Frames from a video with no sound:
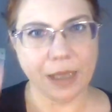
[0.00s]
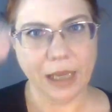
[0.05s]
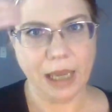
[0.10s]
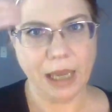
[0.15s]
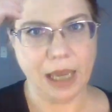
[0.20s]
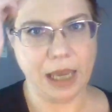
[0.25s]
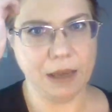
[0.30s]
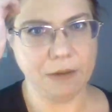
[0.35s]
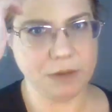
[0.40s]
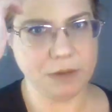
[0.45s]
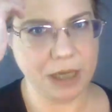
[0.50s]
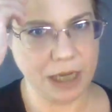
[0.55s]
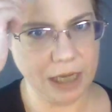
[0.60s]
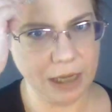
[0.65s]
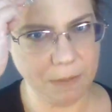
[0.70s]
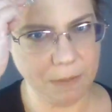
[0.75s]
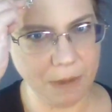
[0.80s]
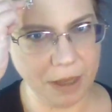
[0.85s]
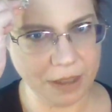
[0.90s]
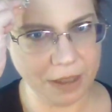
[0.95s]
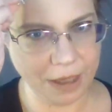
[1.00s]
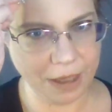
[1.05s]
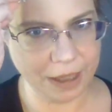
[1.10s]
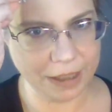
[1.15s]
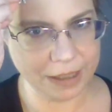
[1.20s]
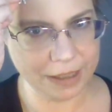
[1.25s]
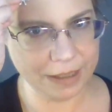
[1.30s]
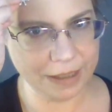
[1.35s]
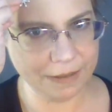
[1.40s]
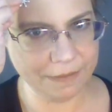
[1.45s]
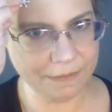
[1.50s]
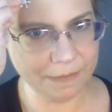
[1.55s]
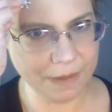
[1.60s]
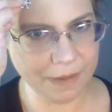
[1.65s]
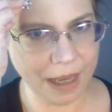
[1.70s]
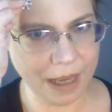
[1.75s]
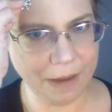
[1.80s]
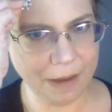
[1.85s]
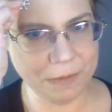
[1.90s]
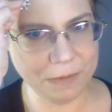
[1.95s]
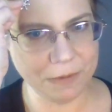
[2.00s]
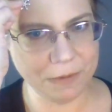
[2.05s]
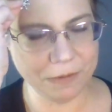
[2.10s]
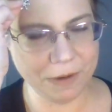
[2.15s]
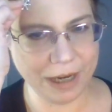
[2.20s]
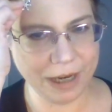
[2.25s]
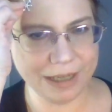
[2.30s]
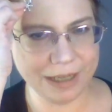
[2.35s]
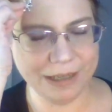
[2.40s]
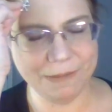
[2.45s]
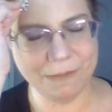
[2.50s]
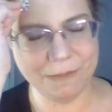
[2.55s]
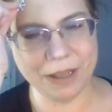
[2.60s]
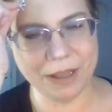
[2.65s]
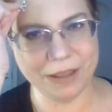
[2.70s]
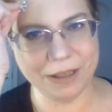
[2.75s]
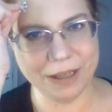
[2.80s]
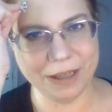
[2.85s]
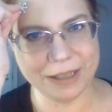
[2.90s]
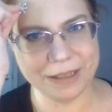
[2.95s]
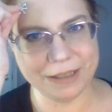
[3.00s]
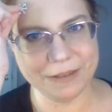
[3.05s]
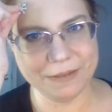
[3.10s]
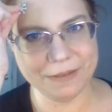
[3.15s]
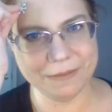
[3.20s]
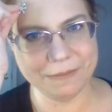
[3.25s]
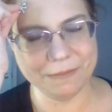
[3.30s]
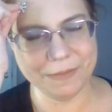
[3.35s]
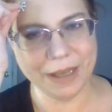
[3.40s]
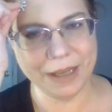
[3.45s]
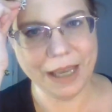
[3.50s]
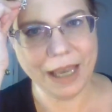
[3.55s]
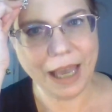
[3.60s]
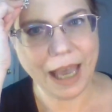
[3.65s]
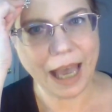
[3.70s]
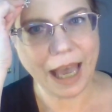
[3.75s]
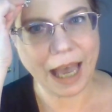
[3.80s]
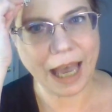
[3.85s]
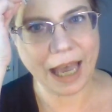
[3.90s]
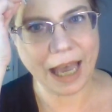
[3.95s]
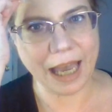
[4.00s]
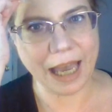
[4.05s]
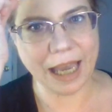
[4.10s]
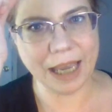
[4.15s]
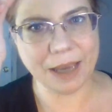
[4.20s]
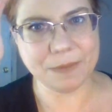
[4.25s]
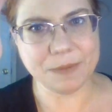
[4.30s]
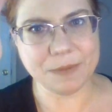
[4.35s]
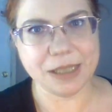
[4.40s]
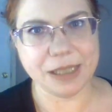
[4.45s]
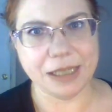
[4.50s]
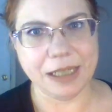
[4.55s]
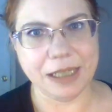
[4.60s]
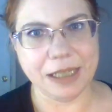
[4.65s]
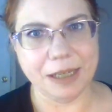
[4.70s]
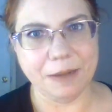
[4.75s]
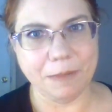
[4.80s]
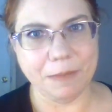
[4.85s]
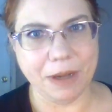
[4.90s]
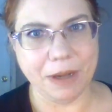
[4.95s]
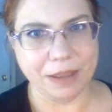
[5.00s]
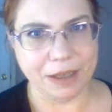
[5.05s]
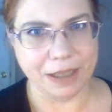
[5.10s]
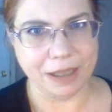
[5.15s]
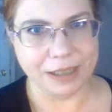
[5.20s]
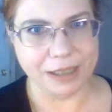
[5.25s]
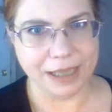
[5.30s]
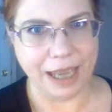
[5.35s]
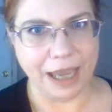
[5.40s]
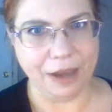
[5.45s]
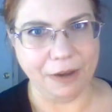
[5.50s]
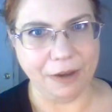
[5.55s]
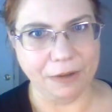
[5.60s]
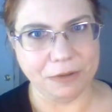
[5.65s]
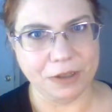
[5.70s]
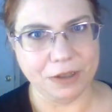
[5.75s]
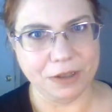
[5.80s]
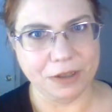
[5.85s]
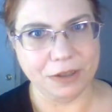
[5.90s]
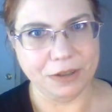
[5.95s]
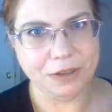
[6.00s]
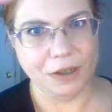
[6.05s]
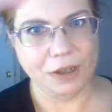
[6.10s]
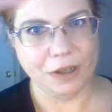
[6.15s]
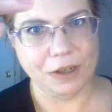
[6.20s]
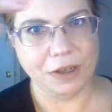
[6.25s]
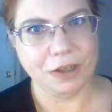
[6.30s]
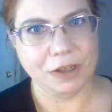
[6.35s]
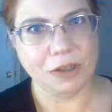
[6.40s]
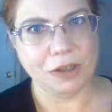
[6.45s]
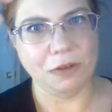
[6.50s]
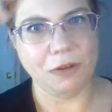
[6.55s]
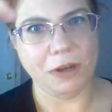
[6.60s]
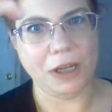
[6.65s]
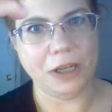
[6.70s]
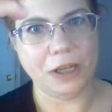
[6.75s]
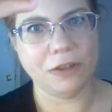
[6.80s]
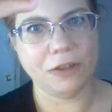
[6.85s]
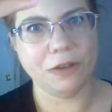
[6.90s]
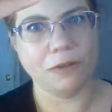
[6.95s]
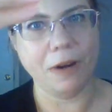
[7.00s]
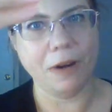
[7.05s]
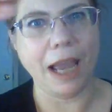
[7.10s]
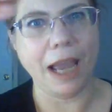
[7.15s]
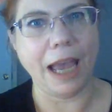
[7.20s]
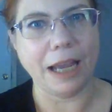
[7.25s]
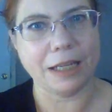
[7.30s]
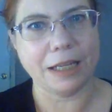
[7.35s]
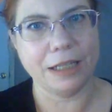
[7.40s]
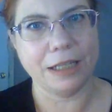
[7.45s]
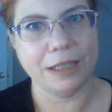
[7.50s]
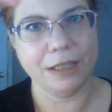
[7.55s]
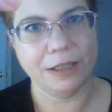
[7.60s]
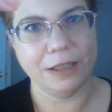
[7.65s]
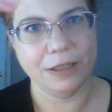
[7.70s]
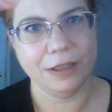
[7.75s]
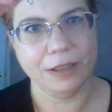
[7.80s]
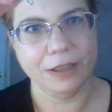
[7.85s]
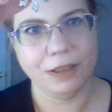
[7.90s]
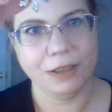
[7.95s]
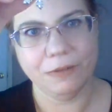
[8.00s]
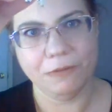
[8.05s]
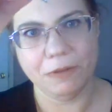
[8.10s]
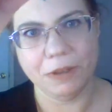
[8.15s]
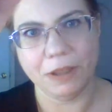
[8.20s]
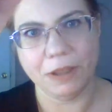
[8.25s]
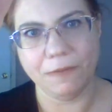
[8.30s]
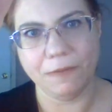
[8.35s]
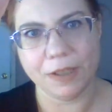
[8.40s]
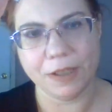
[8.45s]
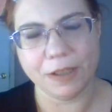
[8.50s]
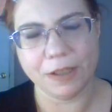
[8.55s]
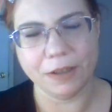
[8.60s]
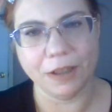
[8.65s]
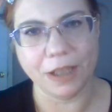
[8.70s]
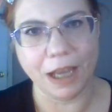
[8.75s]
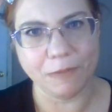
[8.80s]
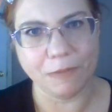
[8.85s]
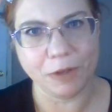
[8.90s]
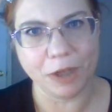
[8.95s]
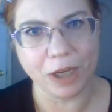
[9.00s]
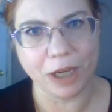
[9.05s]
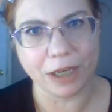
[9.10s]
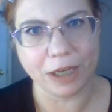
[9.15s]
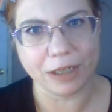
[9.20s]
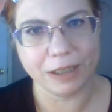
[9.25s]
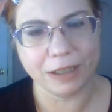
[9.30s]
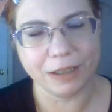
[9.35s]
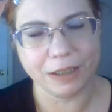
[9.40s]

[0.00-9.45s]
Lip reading: I am taking my thoughts, I am directing my thoughts, I am sending my thoughts out to interact with a physical object.